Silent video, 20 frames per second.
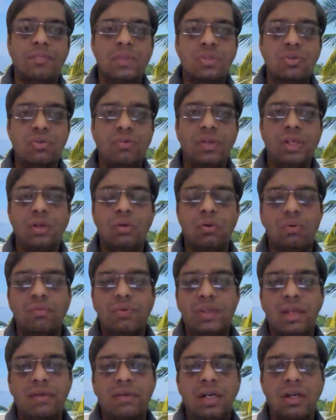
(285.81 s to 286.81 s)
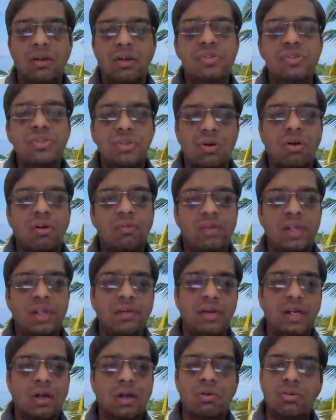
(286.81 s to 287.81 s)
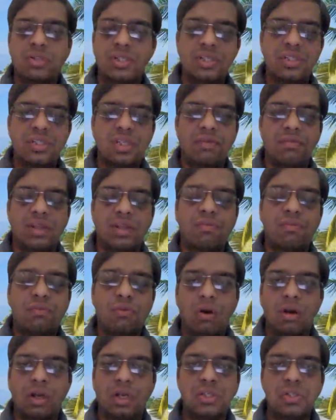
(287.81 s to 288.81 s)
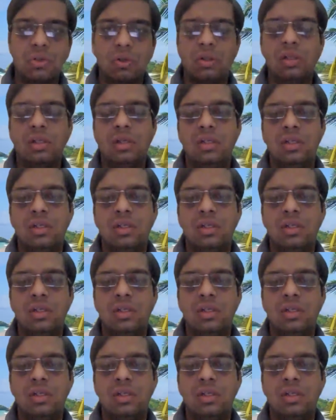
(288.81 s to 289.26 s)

So we know we have aldosterone, we have androgens, and we have cortisol.